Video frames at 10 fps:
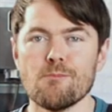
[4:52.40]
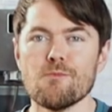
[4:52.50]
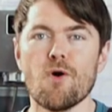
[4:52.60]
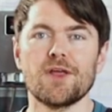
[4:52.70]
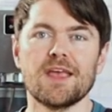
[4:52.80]

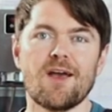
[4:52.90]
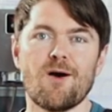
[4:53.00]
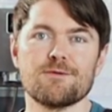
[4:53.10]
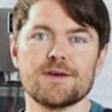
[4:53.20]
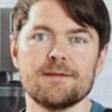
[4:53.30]
Morning
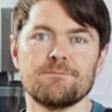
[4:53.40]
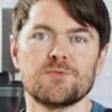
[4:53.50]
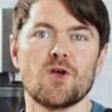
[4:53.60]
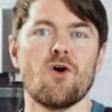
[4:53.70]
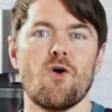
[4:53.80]
Coffee,
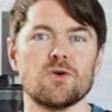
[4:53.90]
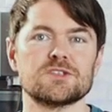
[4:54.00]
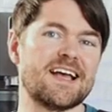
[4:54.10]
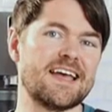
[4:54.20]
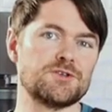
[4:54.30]
or
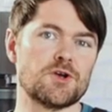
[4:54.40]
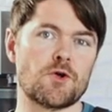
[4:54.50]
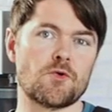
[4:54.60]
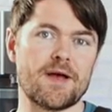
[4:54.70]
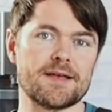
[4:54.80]
Sage
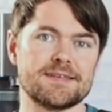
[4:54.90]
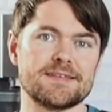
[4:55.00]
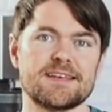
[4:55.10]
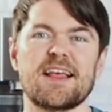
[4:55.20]
Creatista.